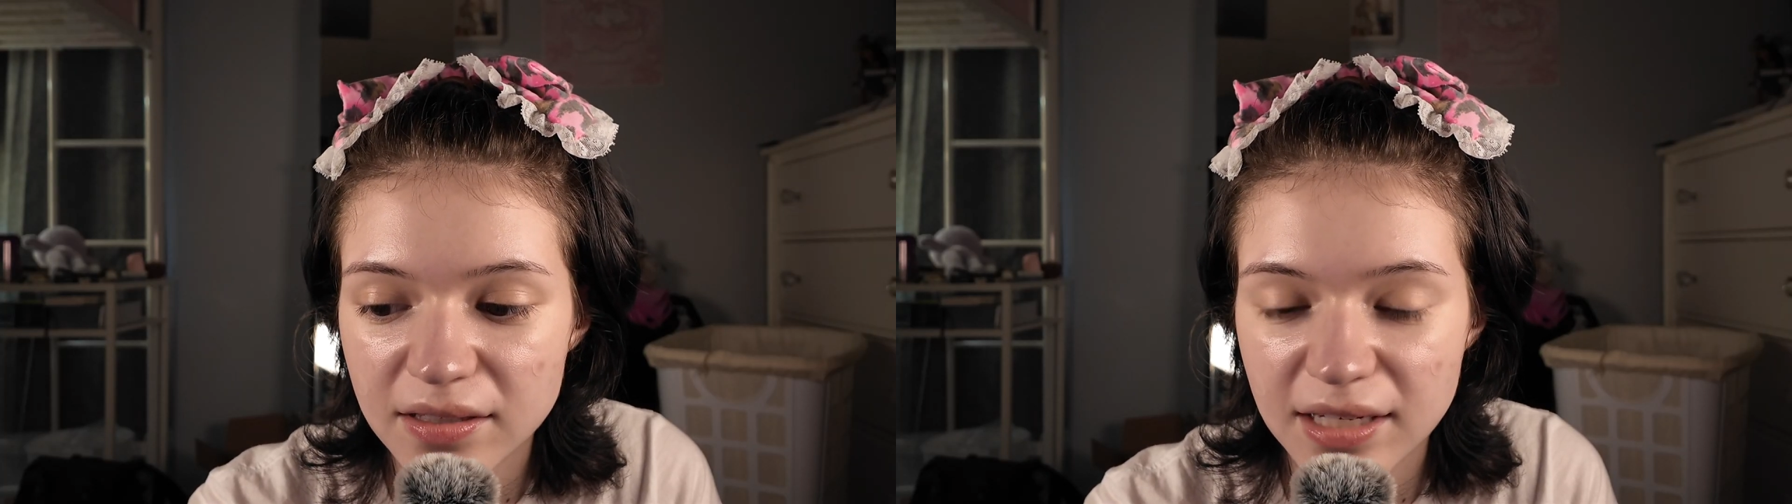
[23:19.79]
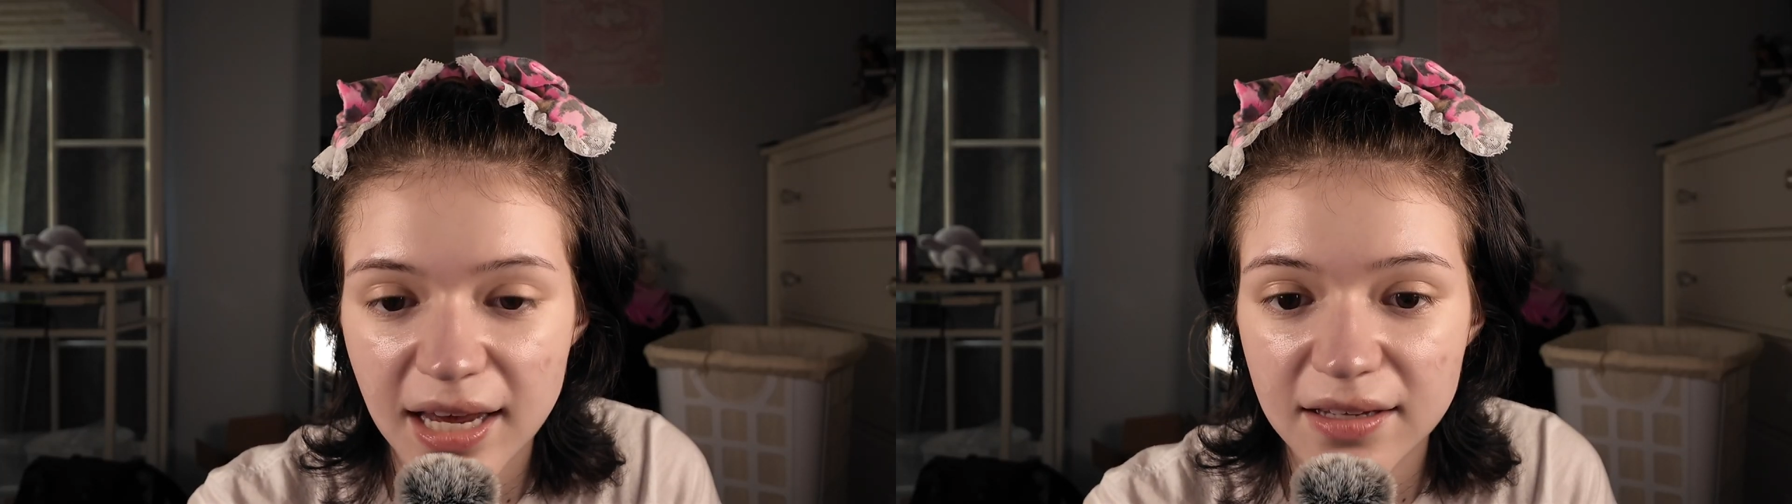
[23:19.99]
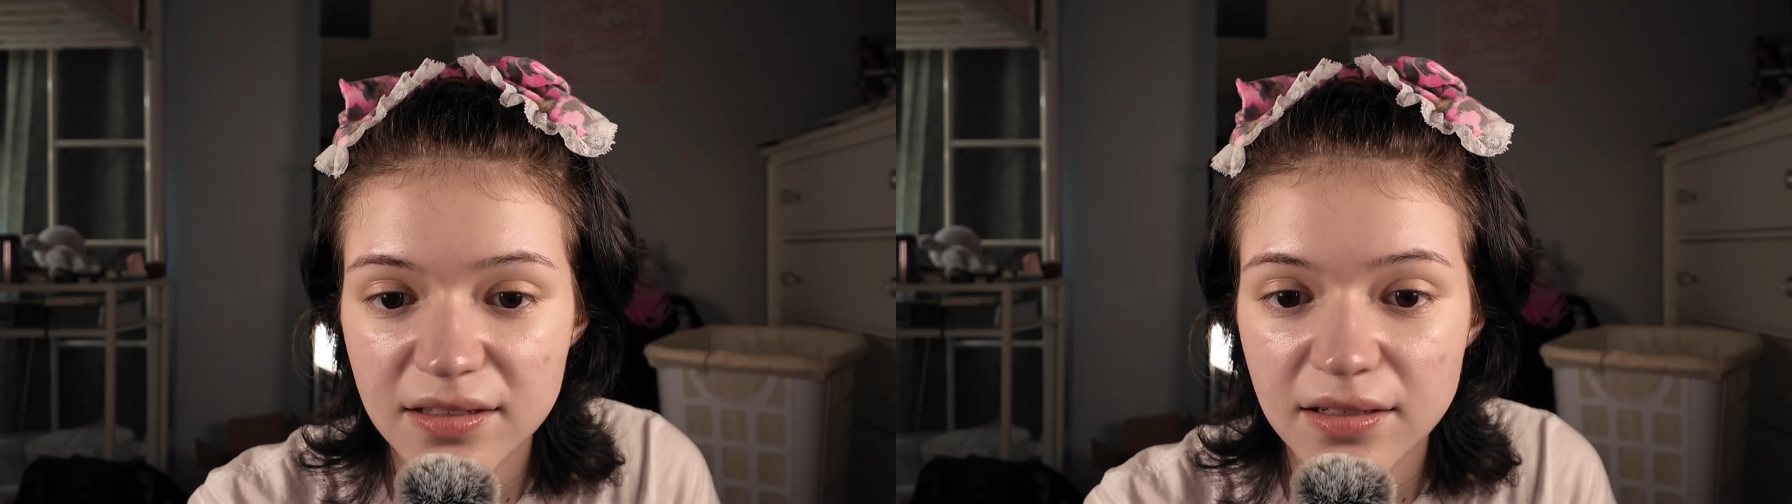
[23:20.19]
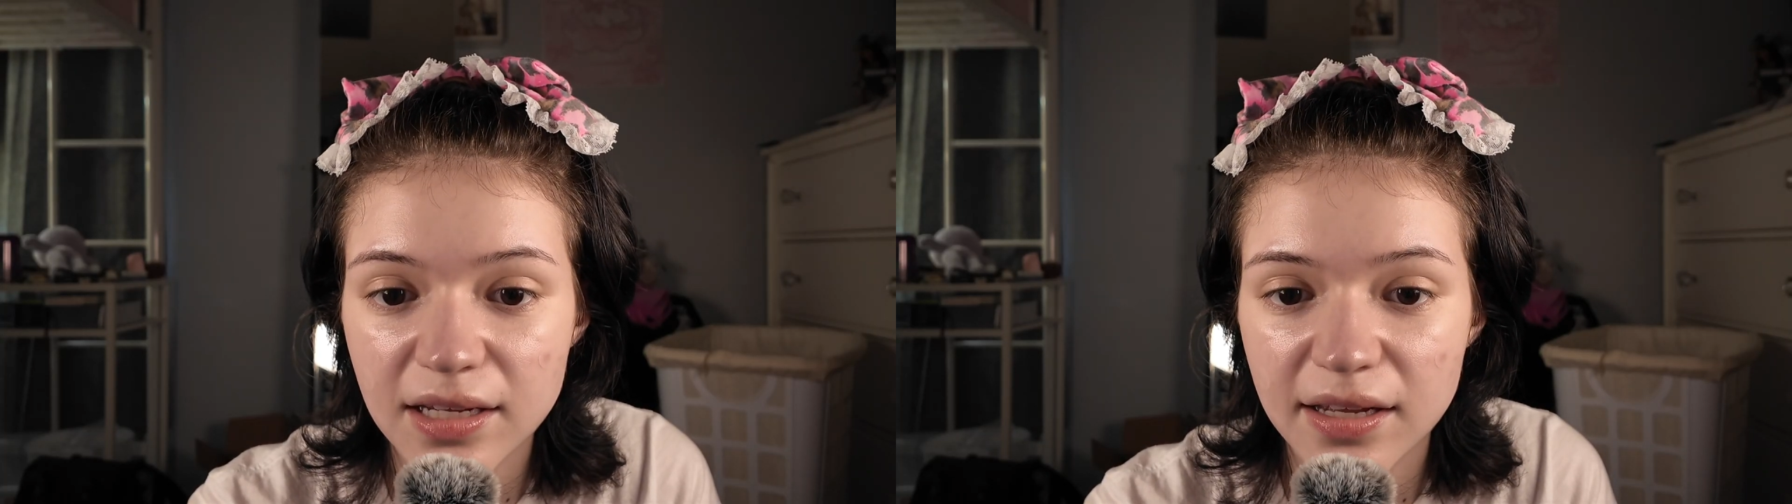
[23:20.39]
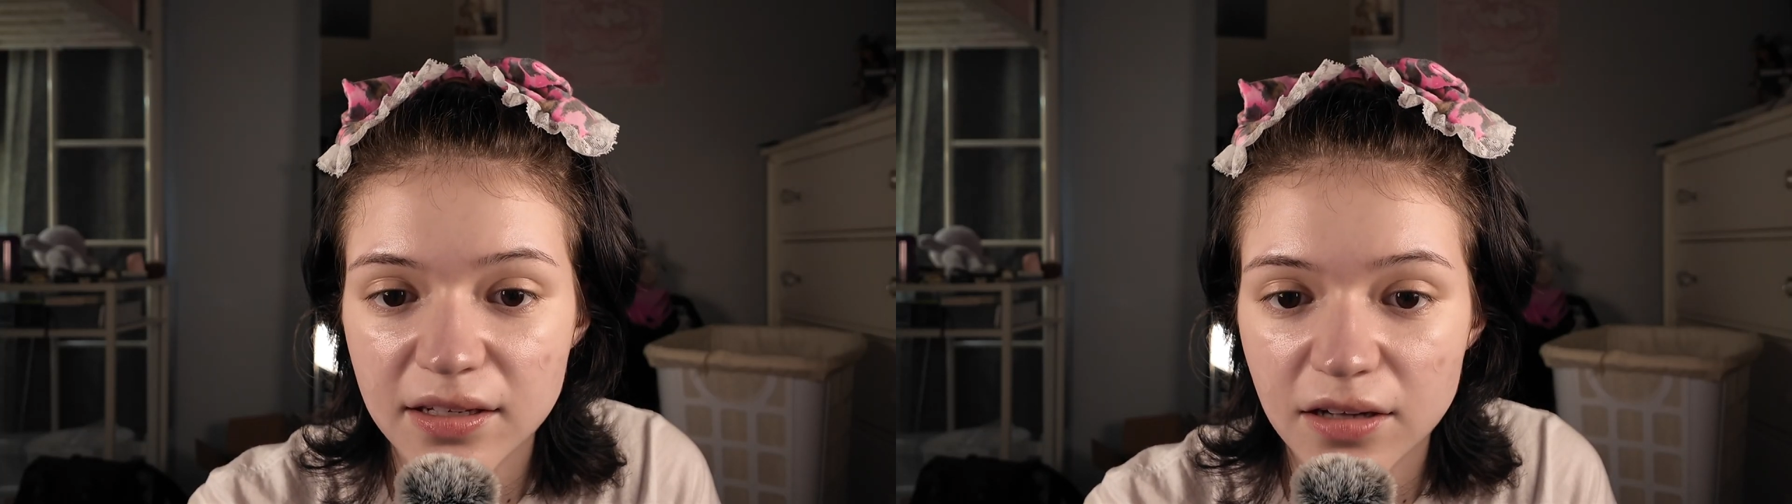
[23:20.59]

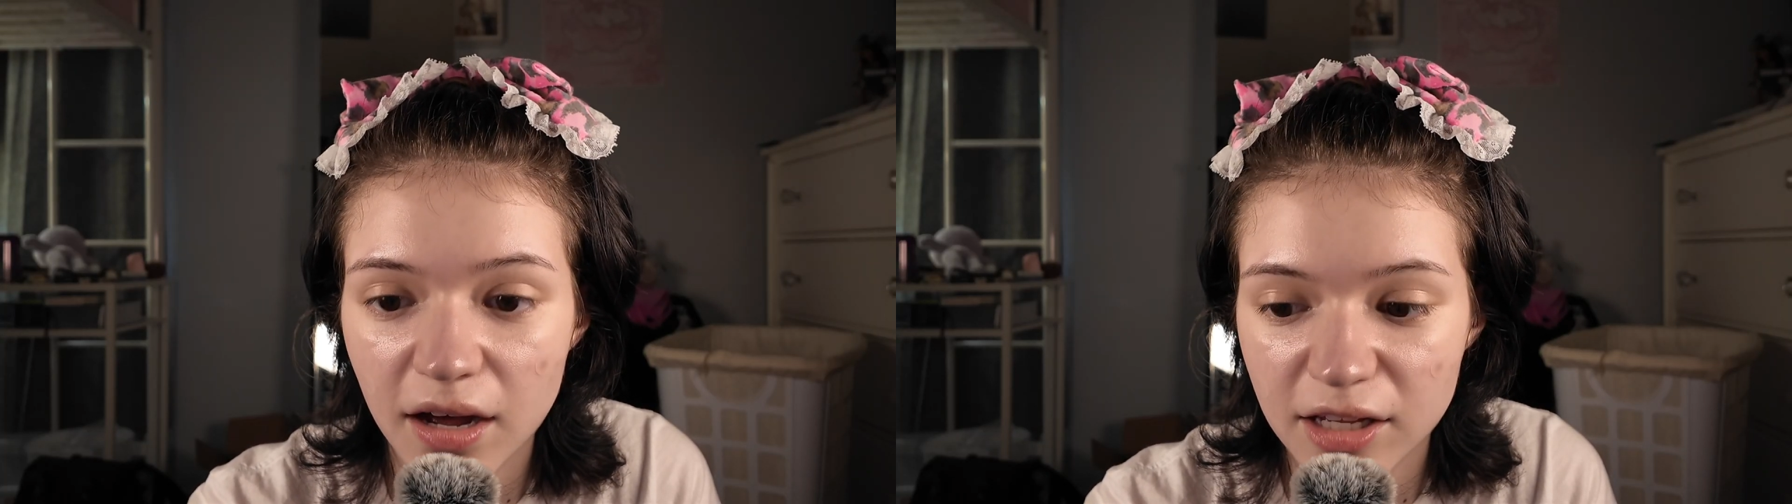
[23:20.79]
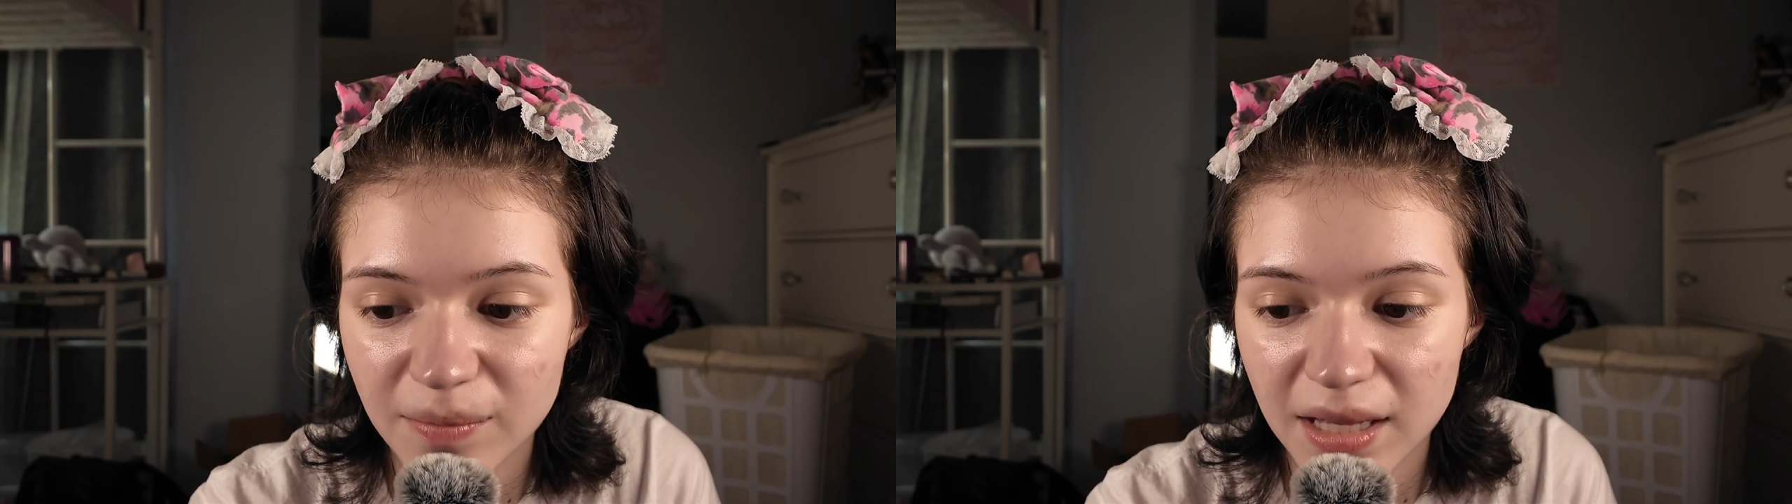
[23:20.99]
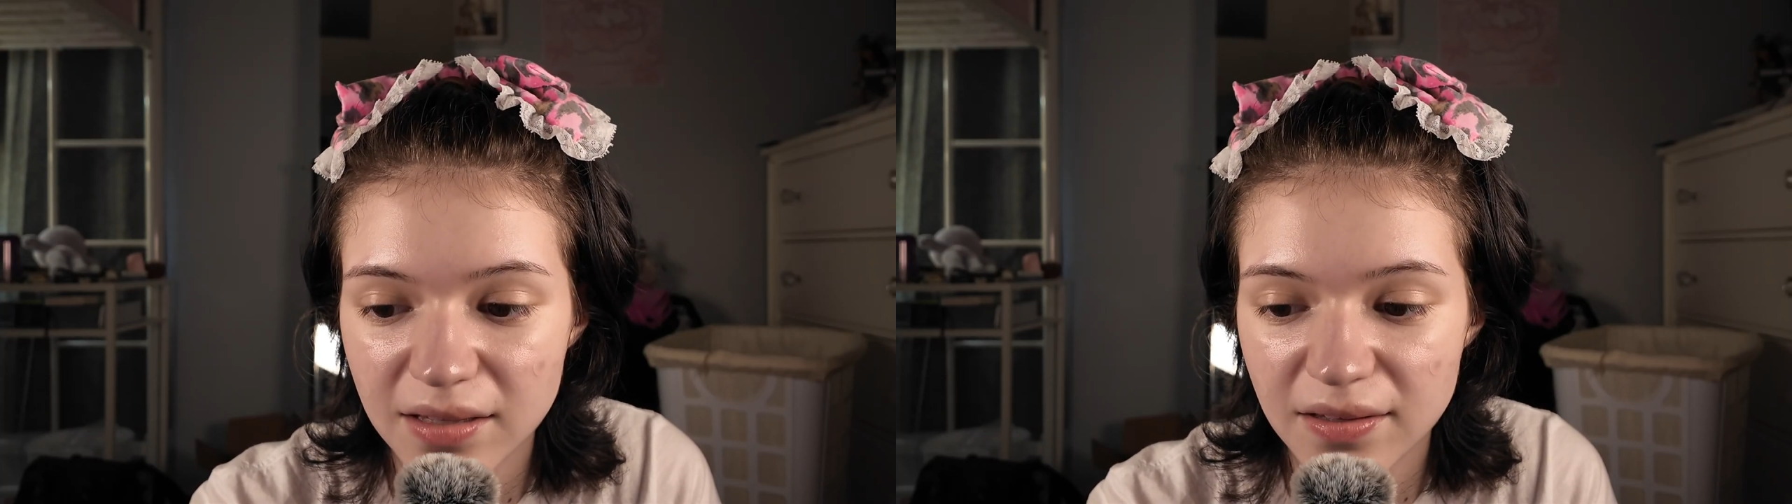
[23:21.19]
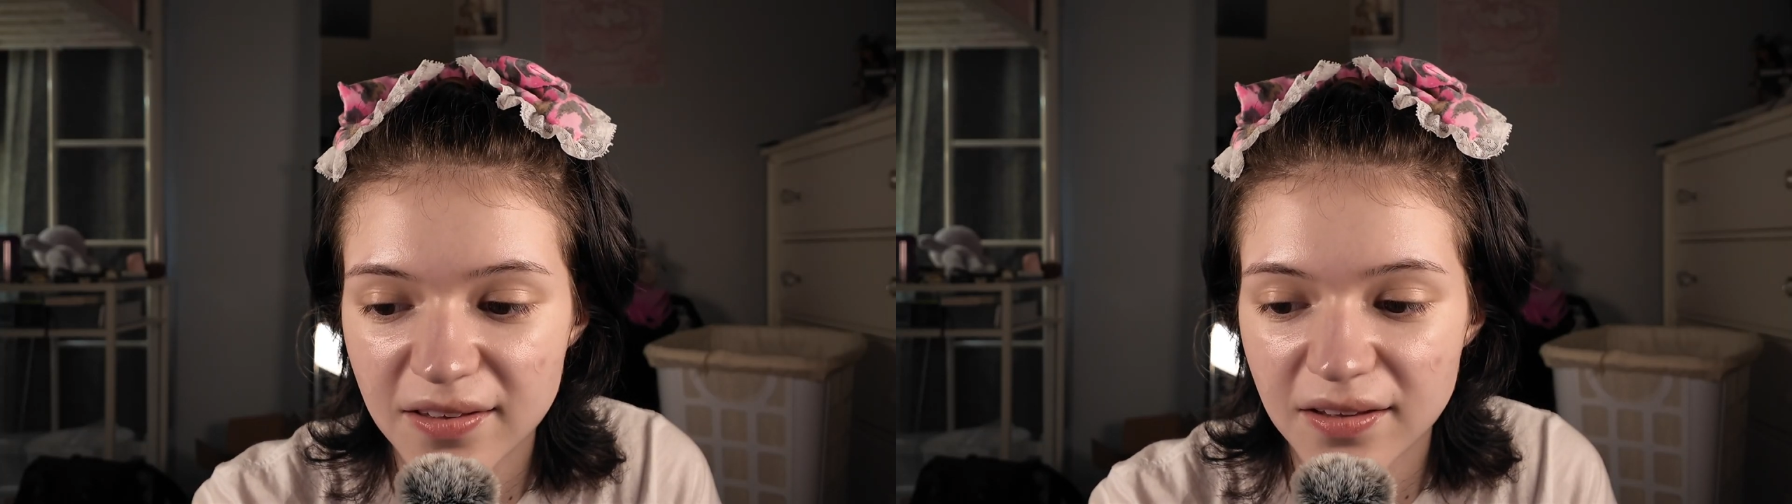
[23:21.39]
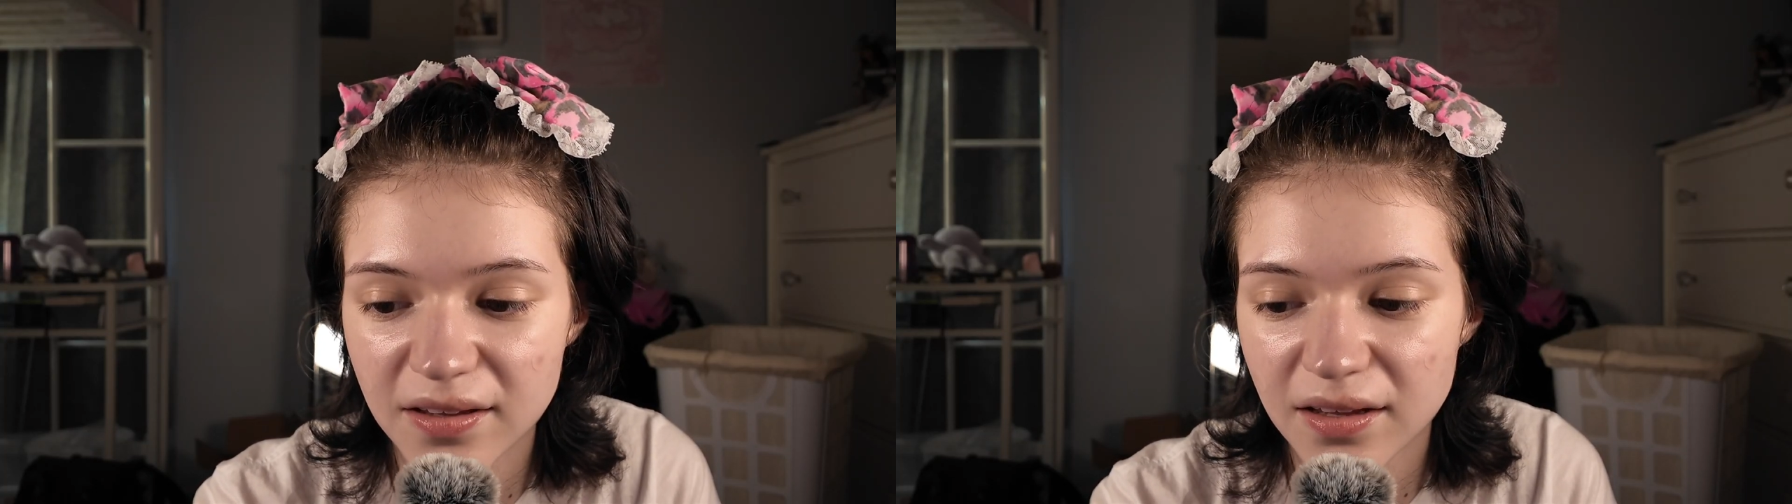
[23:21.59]
TXT documents